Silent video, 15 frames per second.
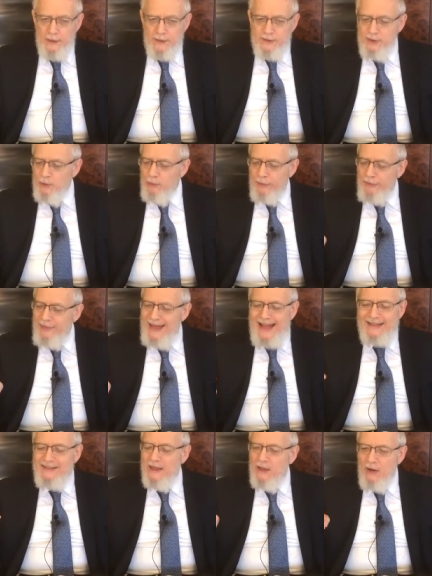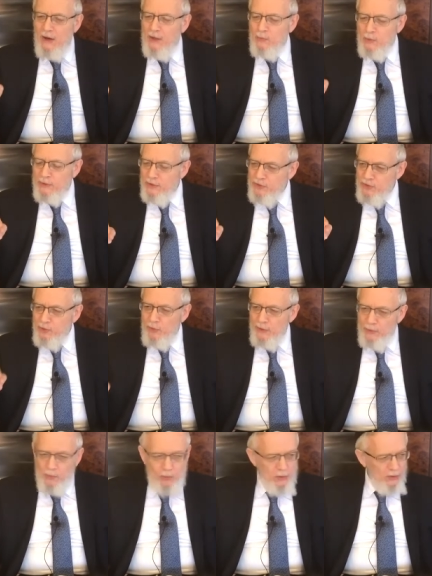So that that God will destroy
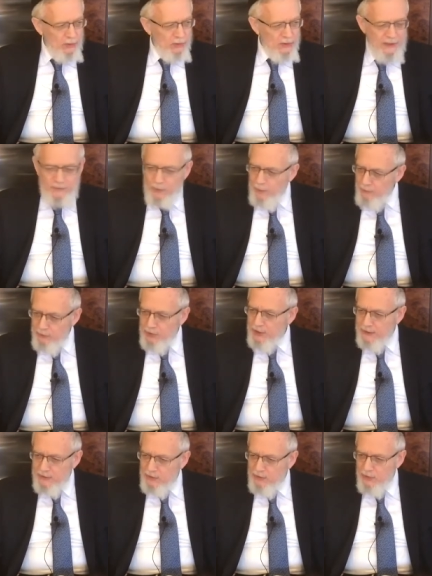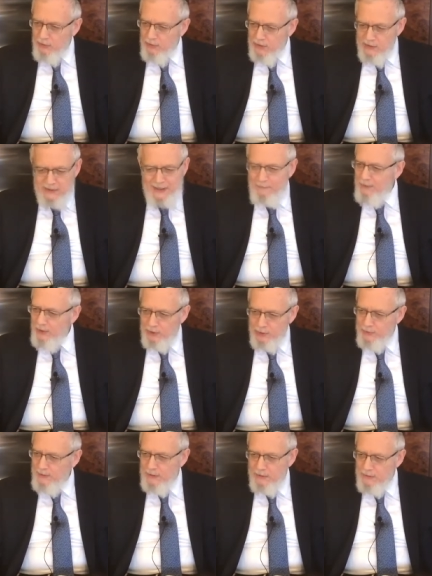the world if we reject the Torah, it's not
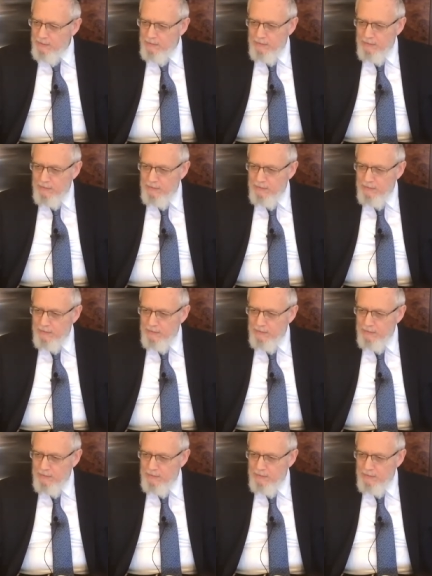punishment.